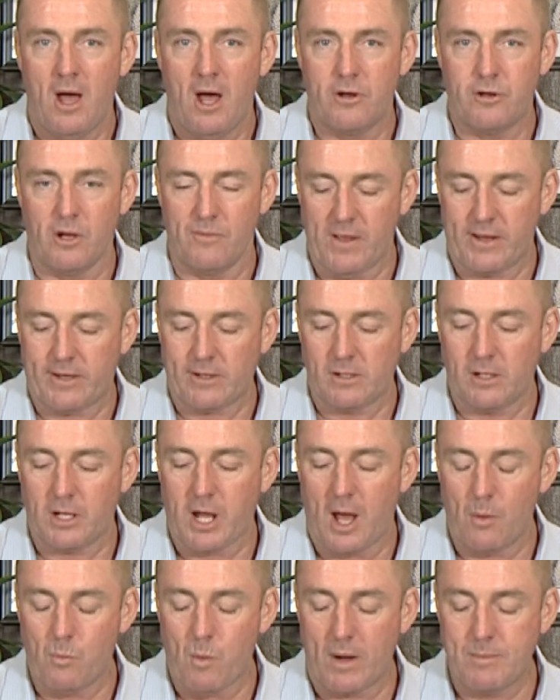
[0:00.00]
Do think it'll
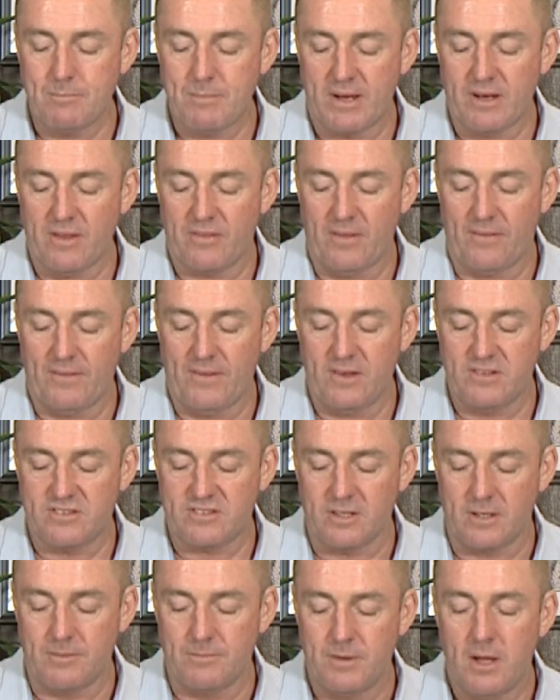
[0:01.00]
go 1 better than
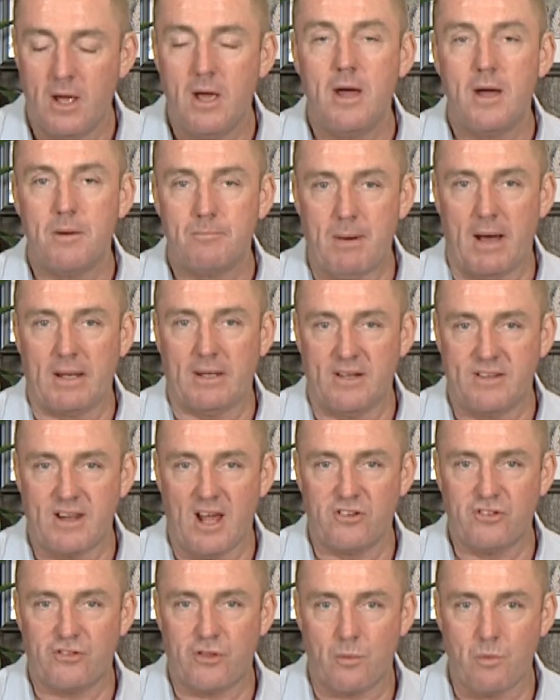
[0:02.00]
this, and Butler
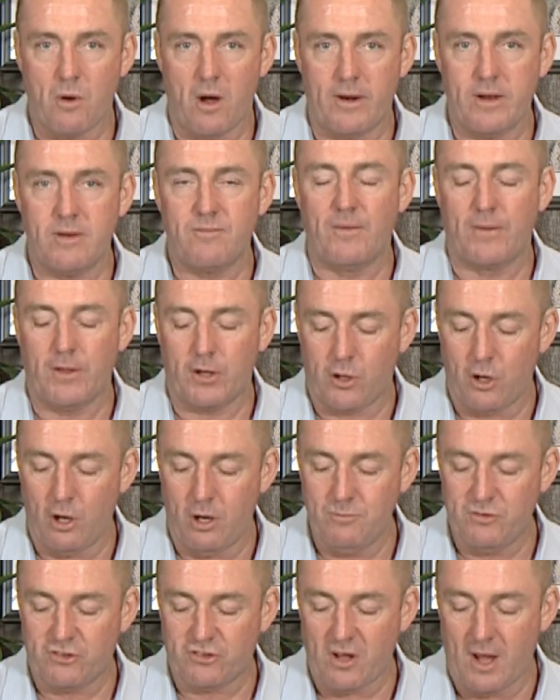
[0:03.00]
does the riding for the
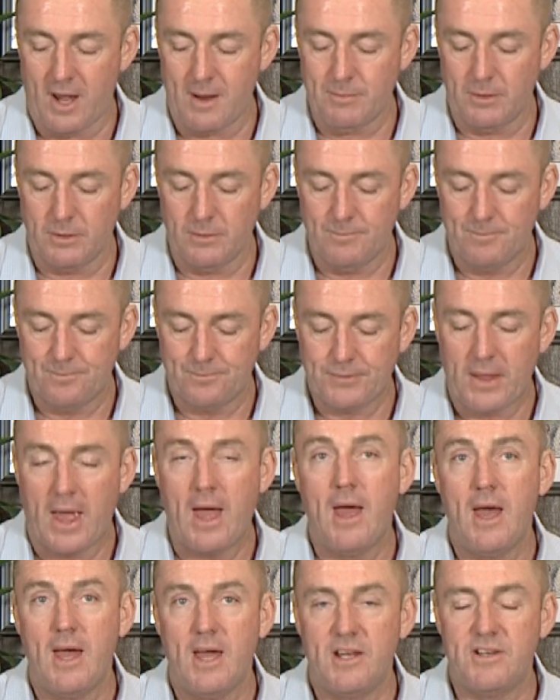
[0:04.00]
Coombe stable.
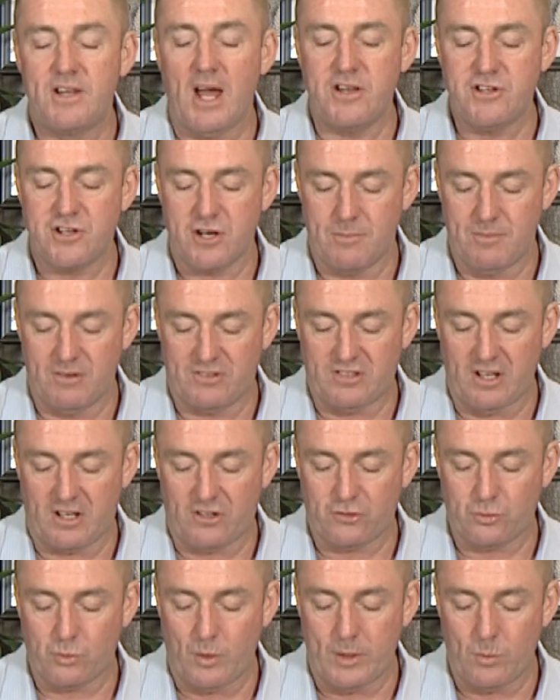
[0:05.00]
Danger number
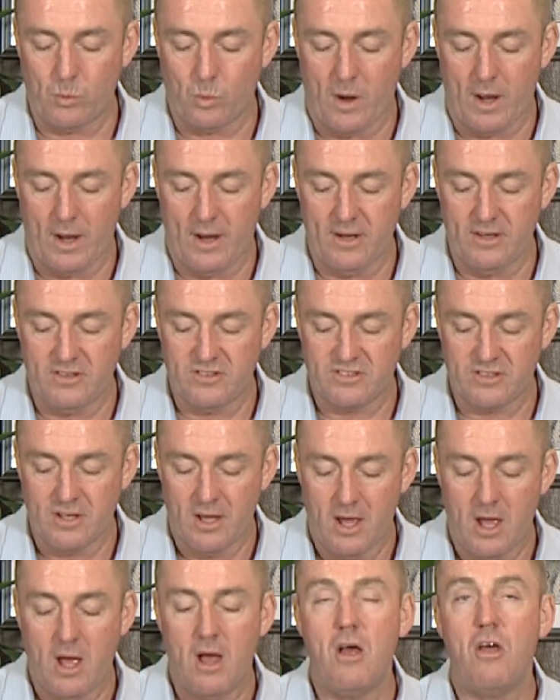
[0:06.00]
6, Sweet Ways.
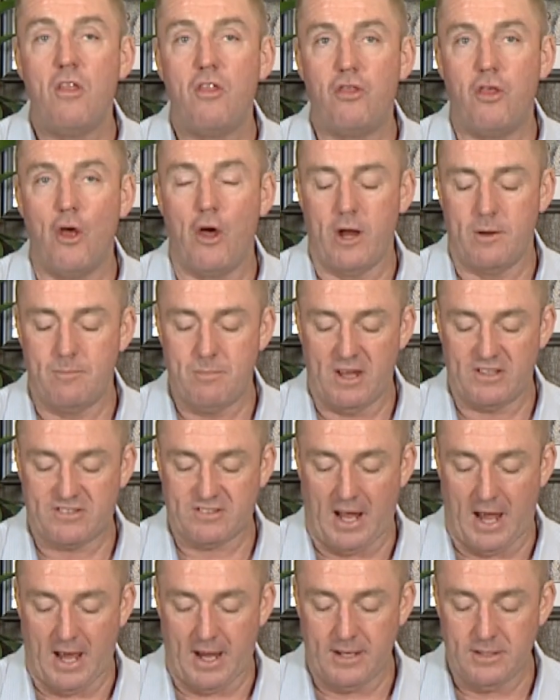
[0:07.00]
Third
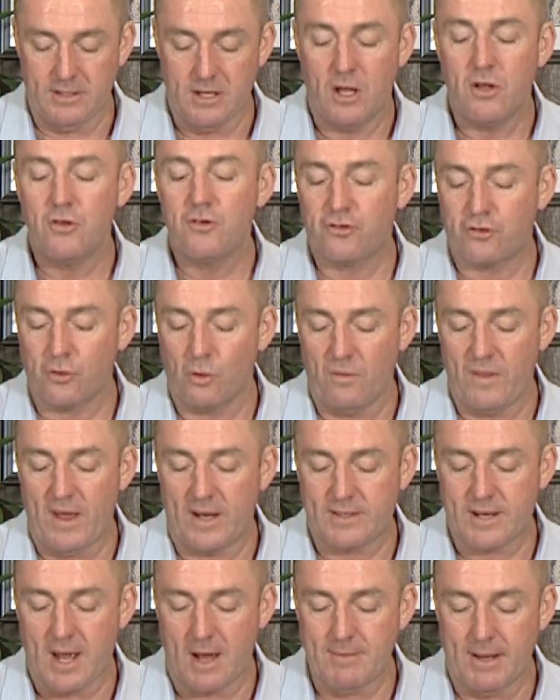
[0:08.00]
best 8, Saw
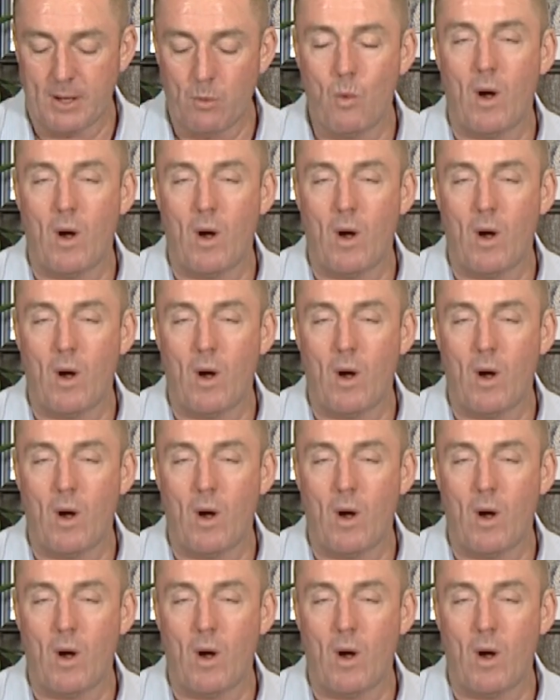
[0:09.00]
That Coming,